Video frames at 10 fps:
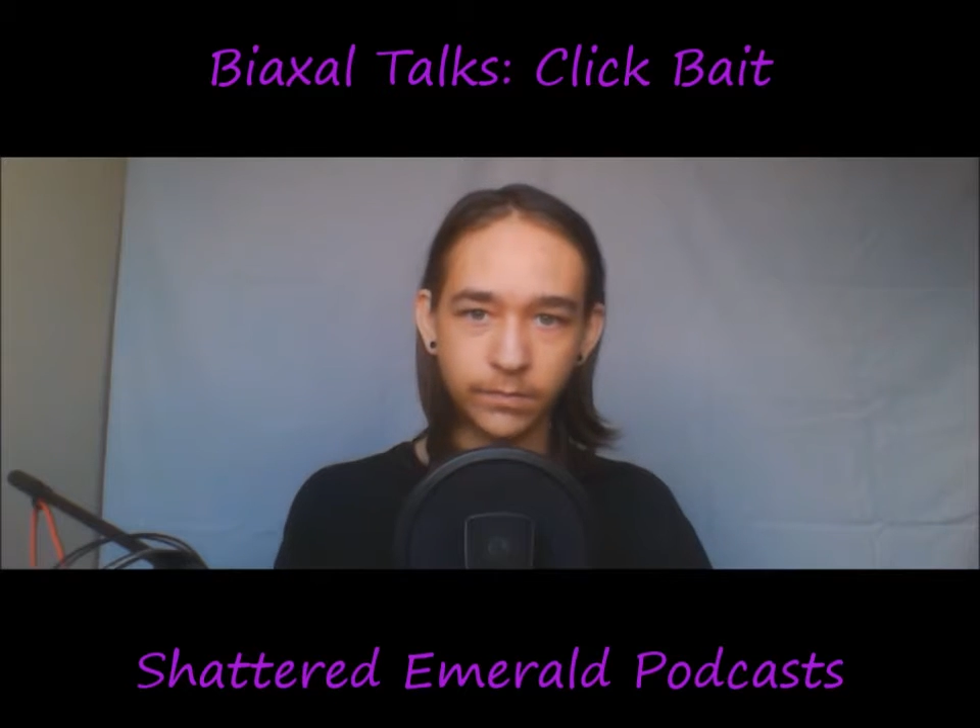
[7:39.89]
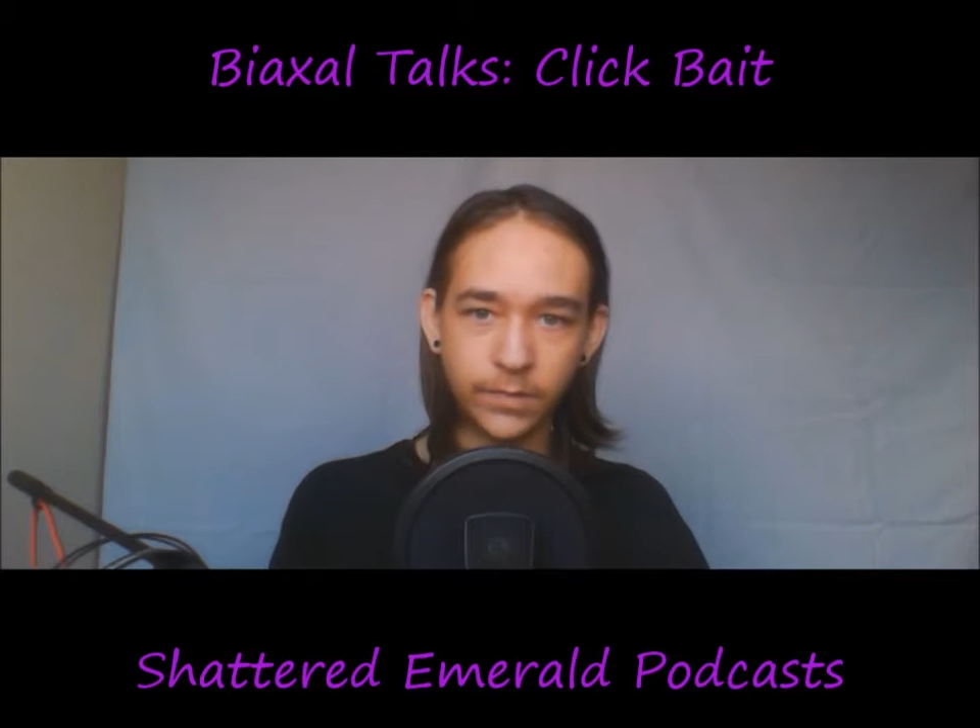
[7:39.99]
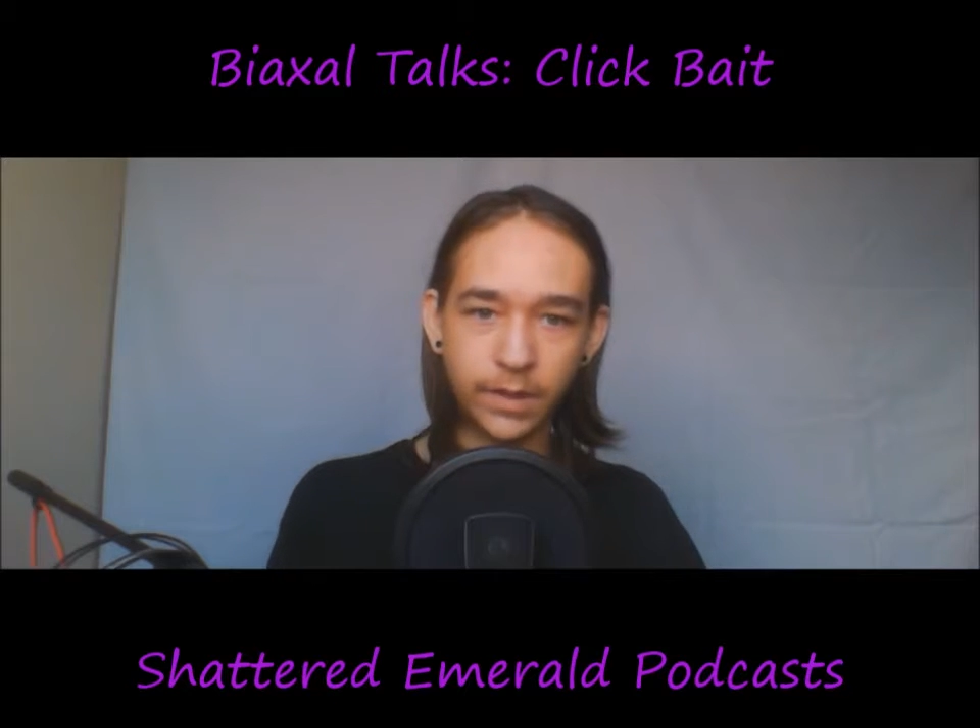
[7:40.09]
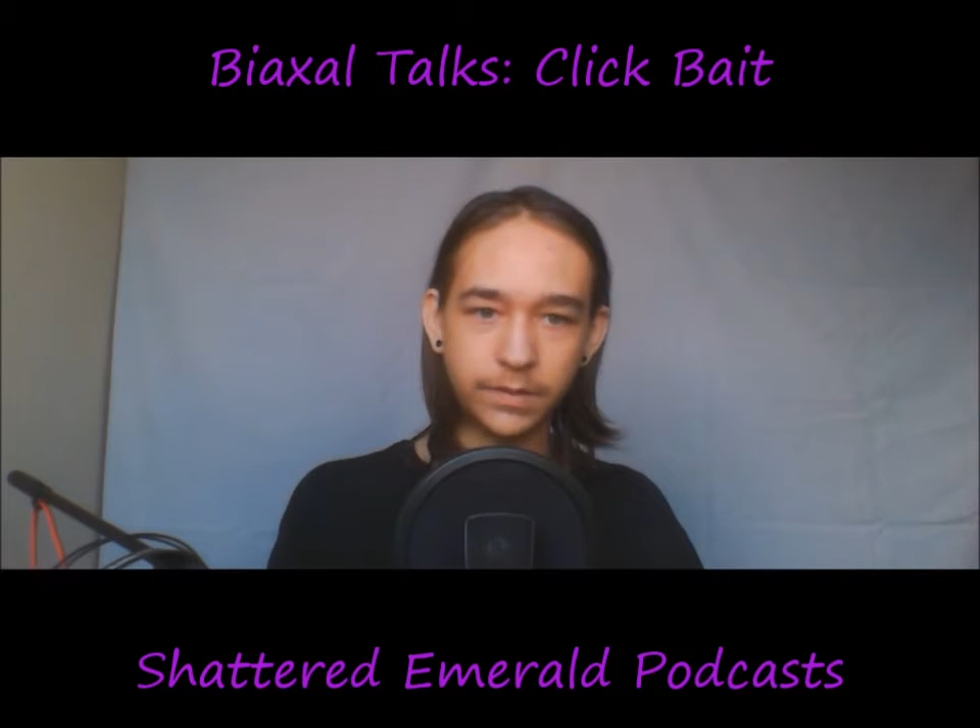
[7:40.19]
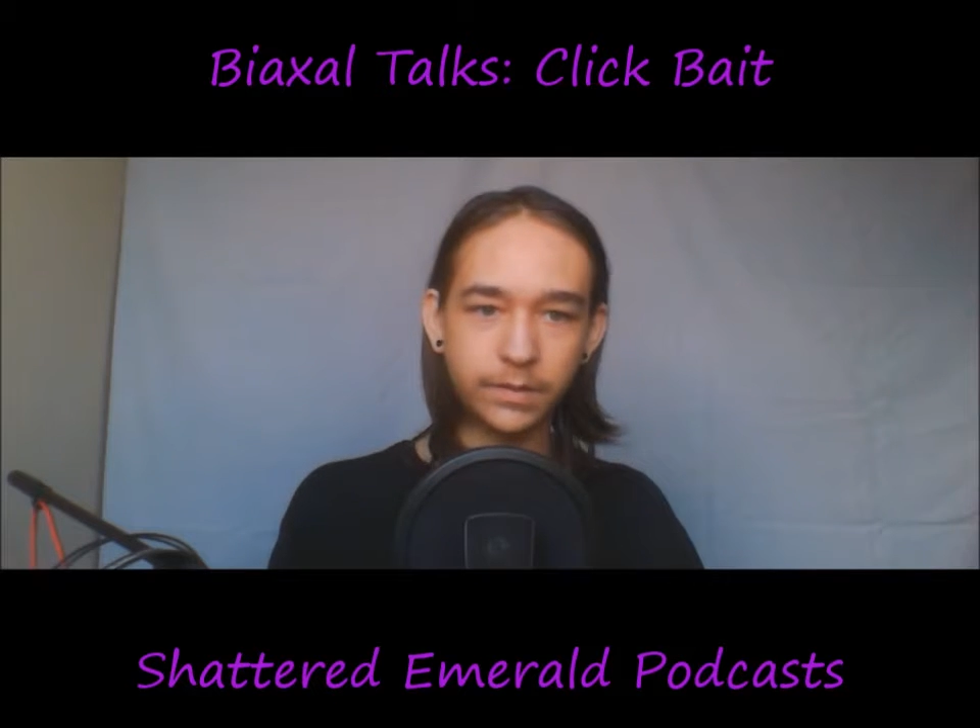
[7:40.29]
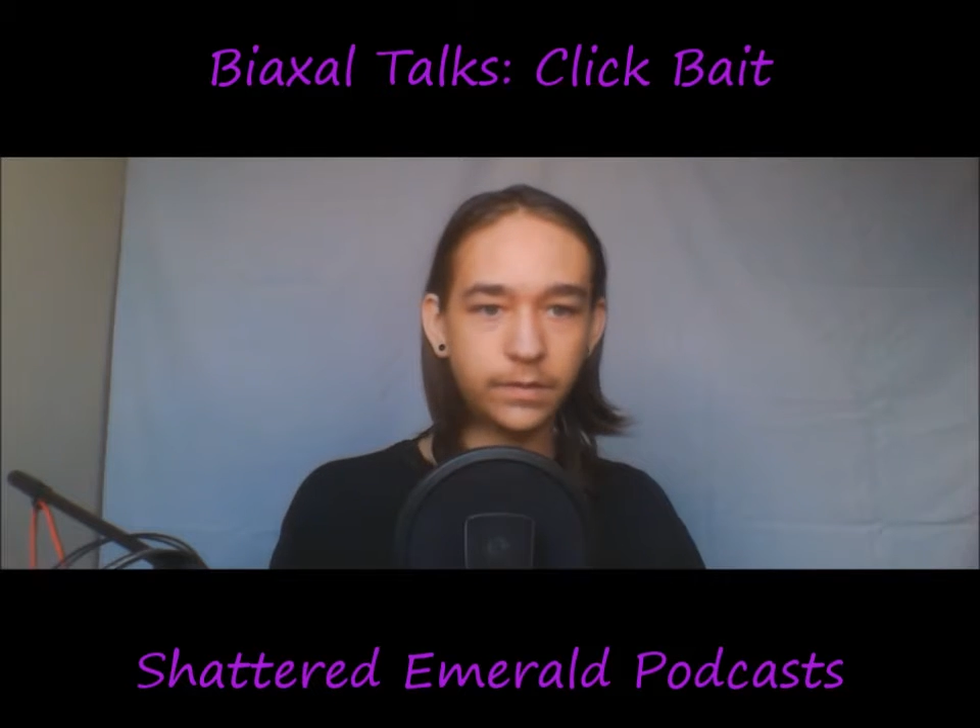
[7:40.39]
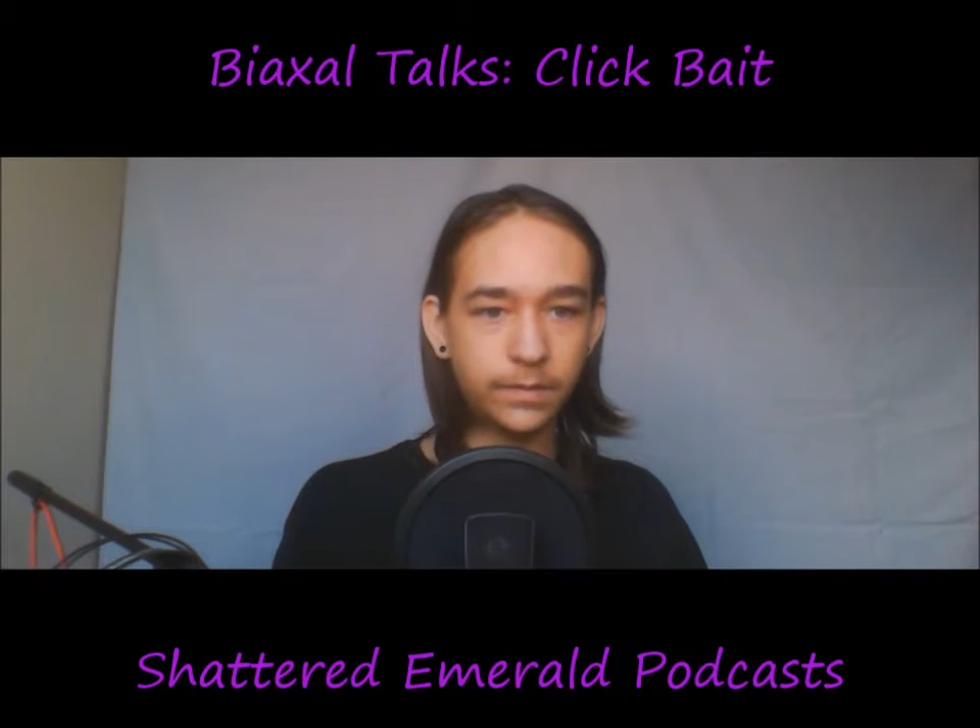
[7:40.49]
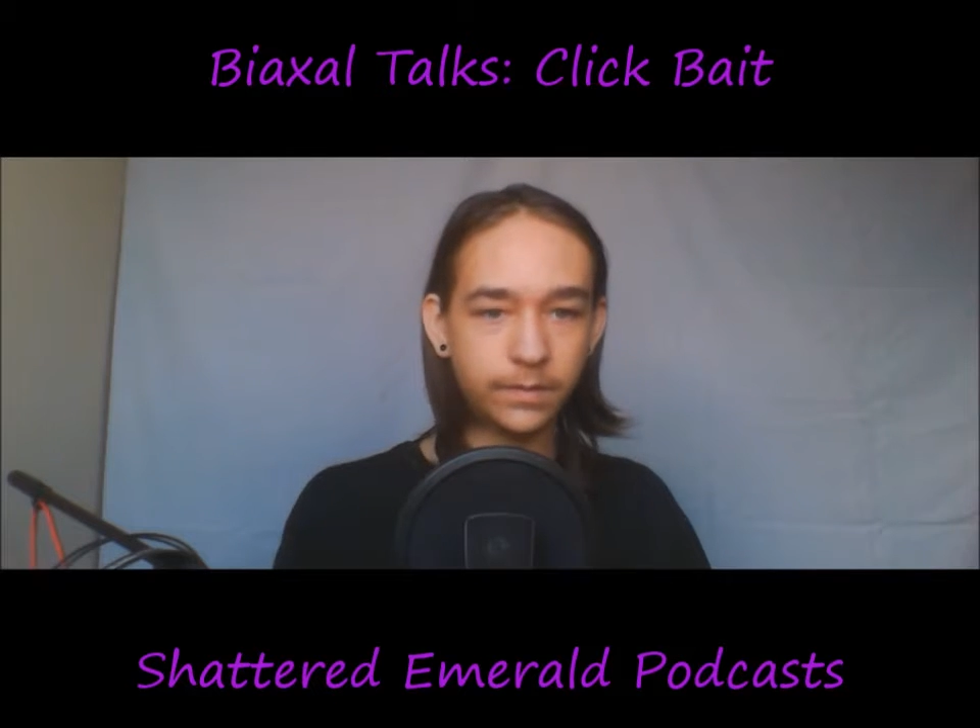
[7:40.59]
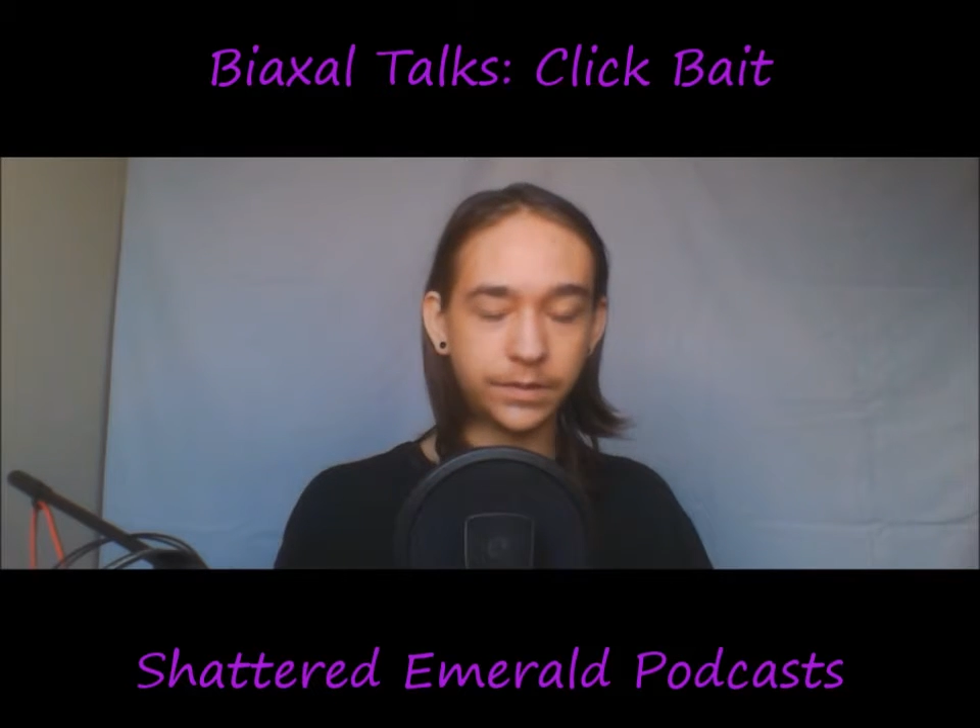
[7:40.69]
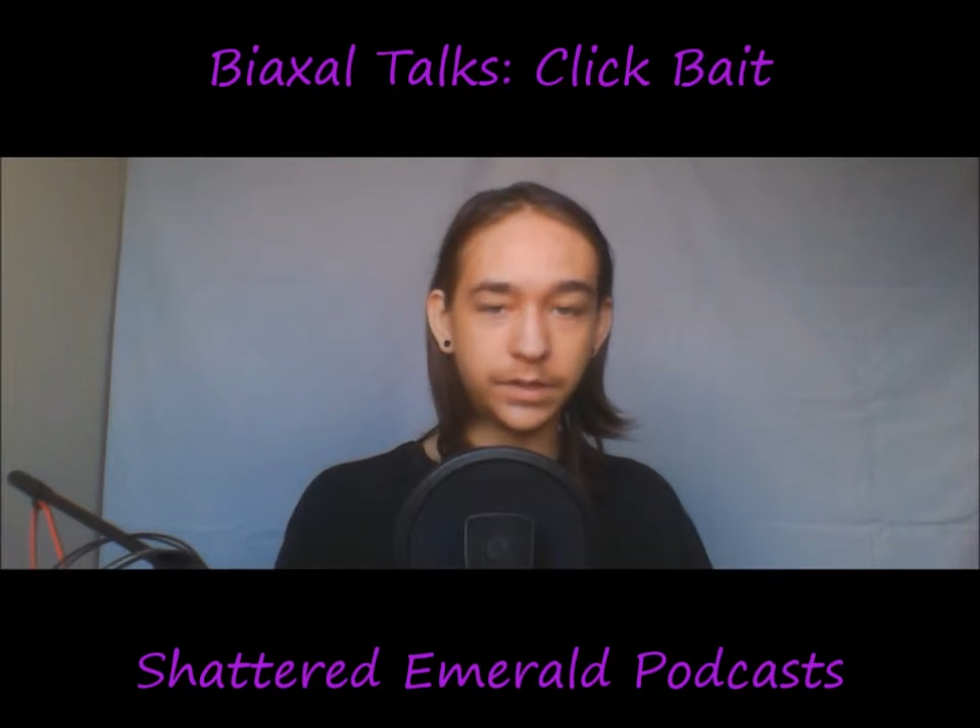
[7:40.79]
that
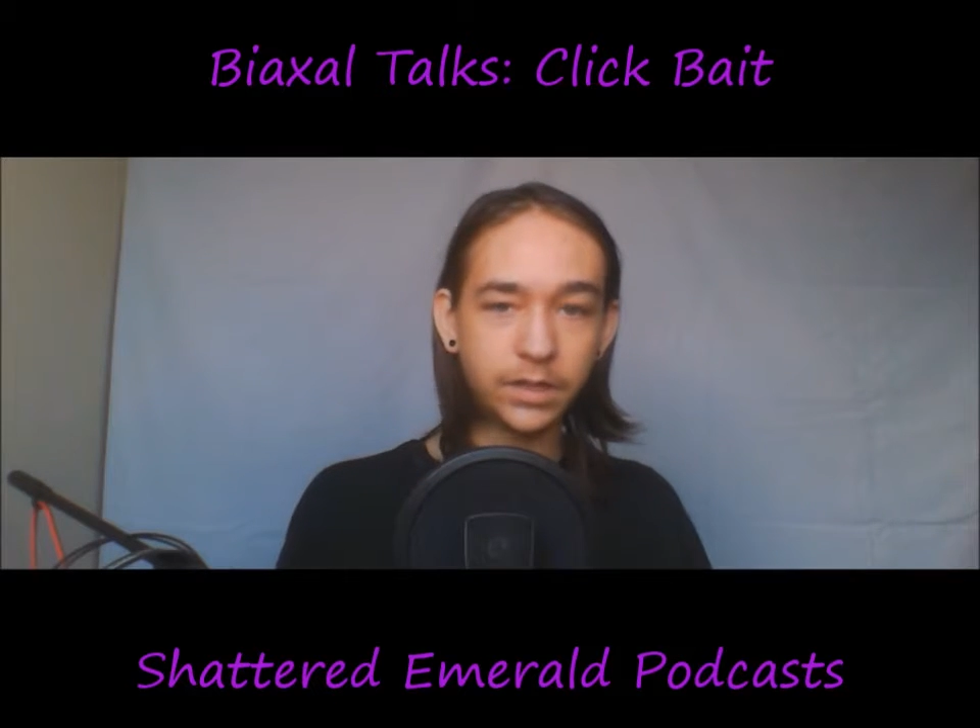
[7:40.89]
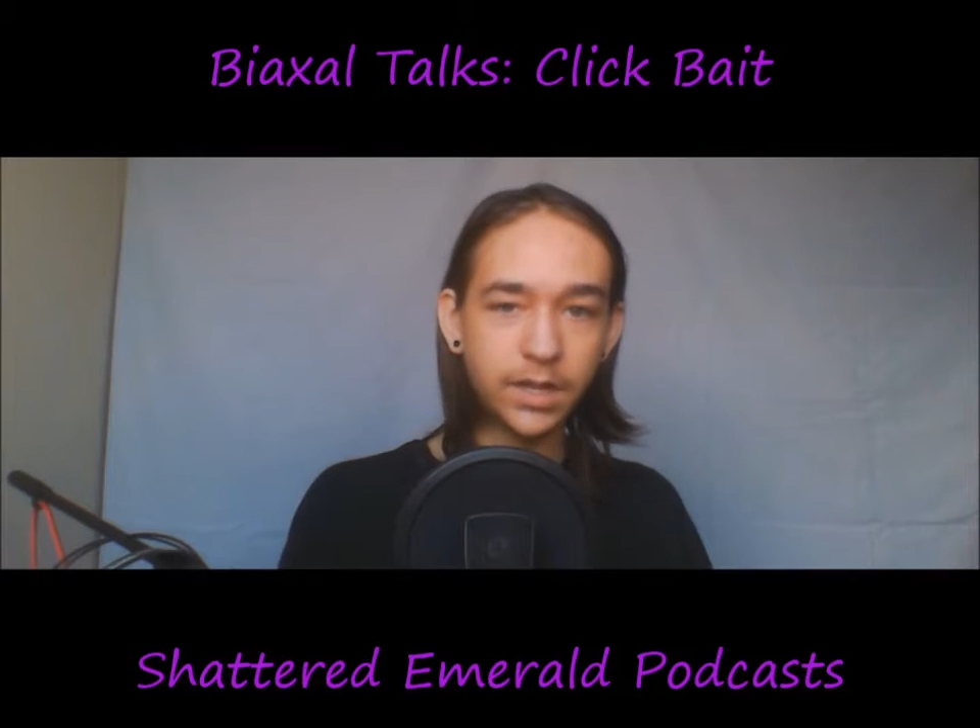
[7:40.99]
the good